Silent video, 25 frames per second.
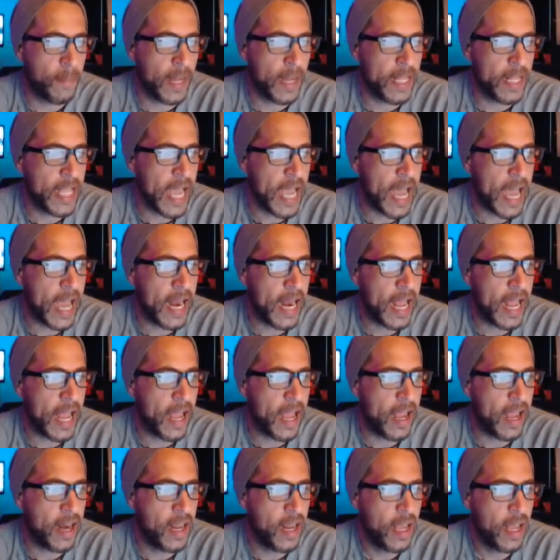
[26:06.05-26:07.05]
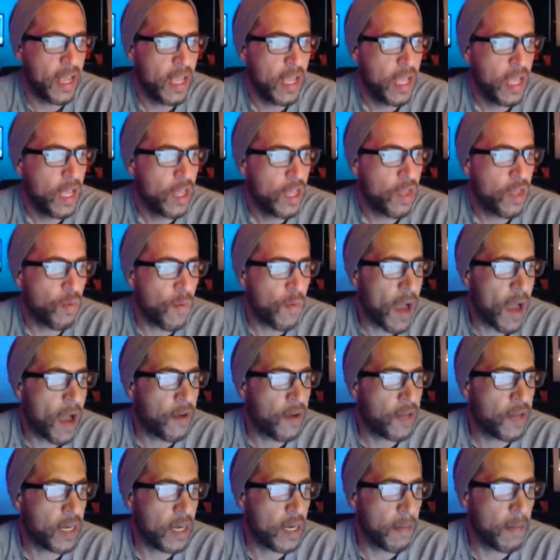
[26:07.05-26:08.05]
My dad had the
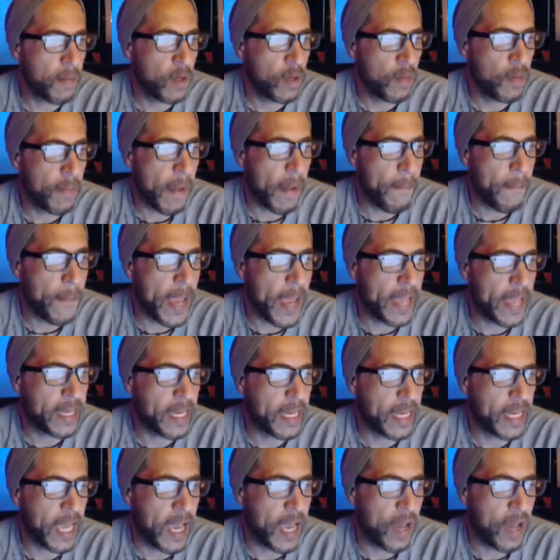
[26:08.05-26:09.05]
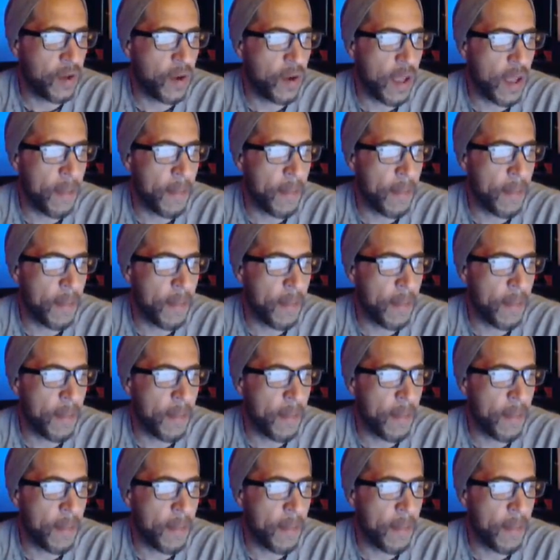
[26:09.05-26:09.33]
routing number to my bank account